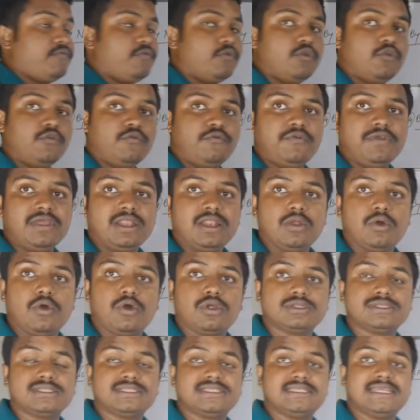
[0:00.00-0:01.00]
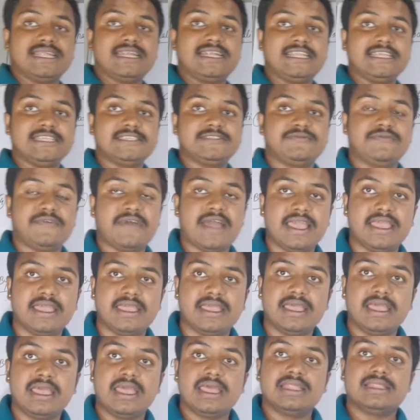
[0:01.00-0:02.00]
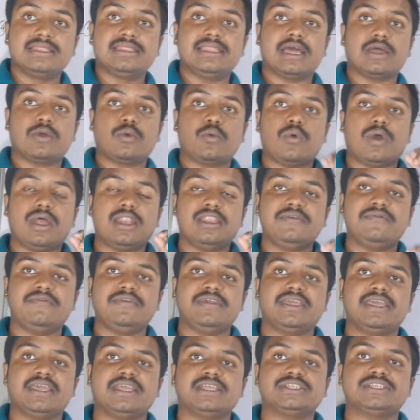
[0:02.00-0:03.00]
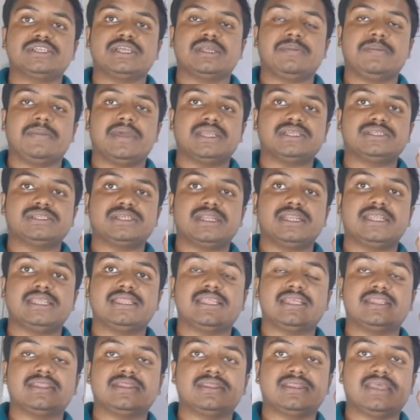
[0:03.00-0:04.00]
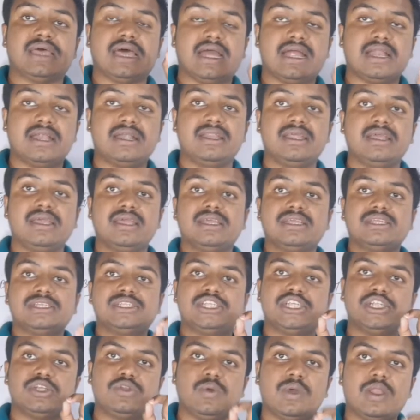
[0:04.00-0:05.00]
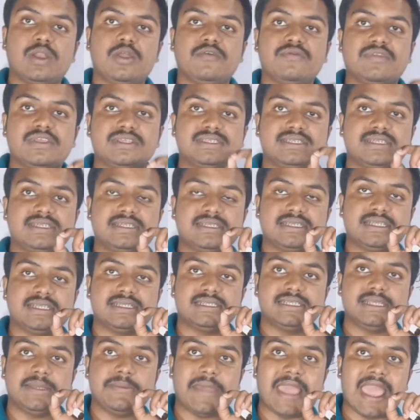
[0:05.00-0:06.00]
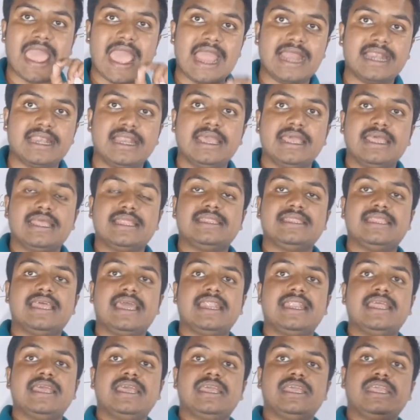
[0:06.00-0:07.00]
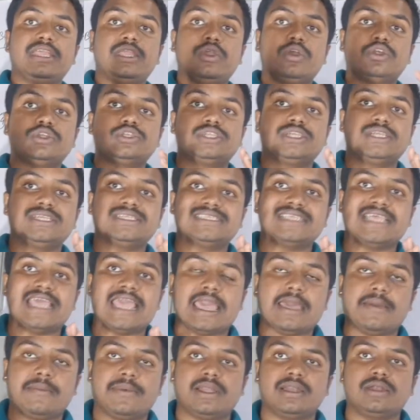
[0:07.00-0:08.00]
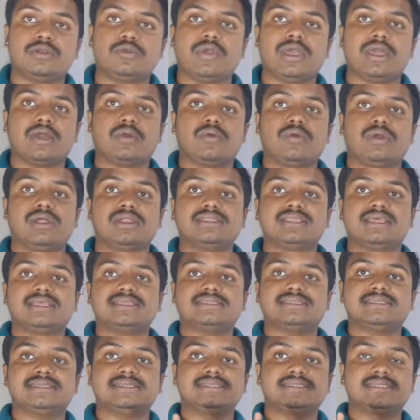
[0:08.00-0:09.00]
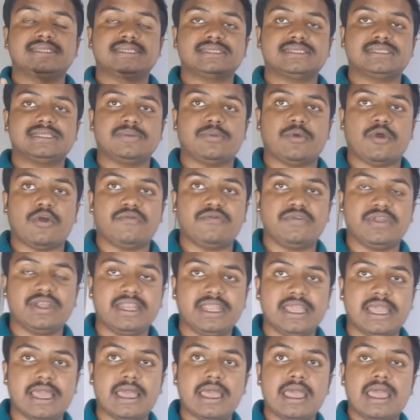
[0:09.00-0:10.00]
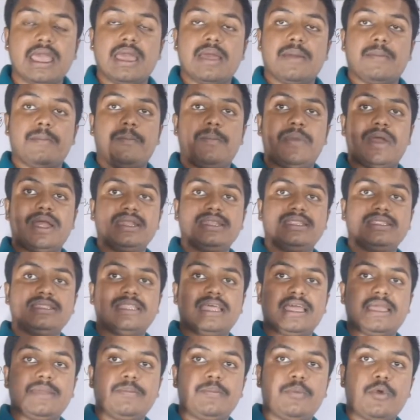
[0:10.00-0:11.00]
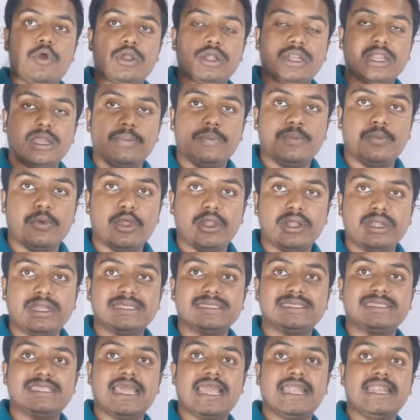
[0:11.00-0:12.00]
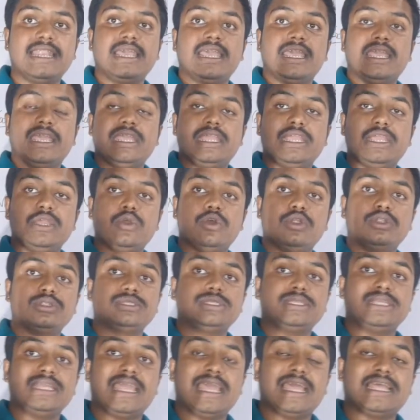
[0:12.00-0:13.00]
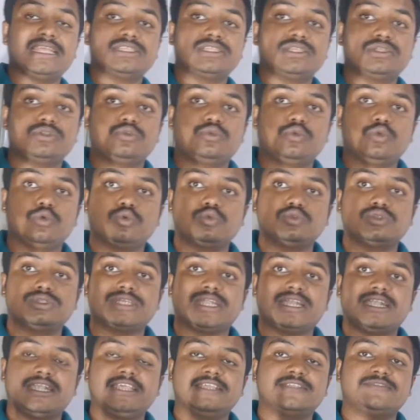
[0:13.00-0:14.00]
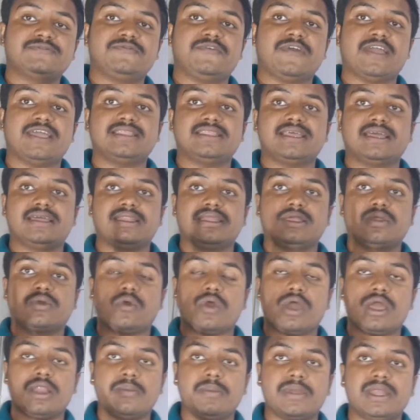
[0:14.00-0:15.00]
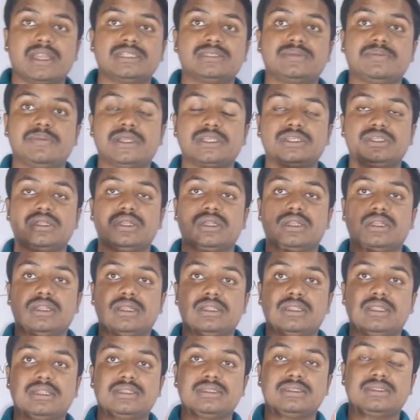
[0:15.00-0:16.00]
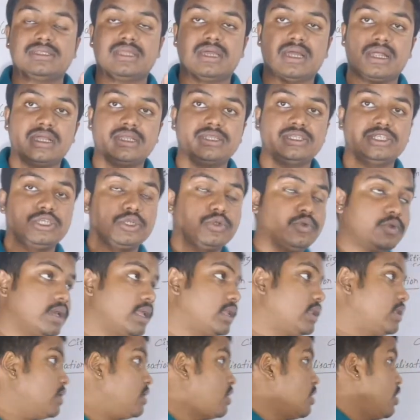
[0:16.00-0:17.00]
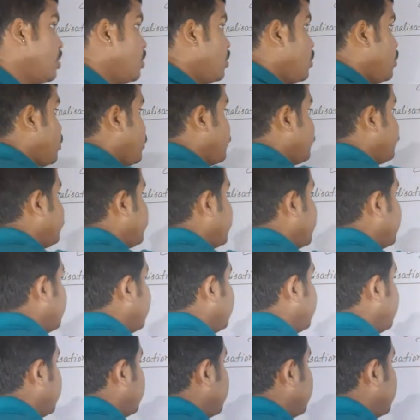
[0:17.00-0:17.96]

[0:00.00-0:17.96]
fulfill or satisfy the qualification mentioned in the third schedule of the Citizenship Act, then he or she is able to acquire the citizenship of India. But the important point is that he or she has to satisfy the requirements mentioned under the third schedule of the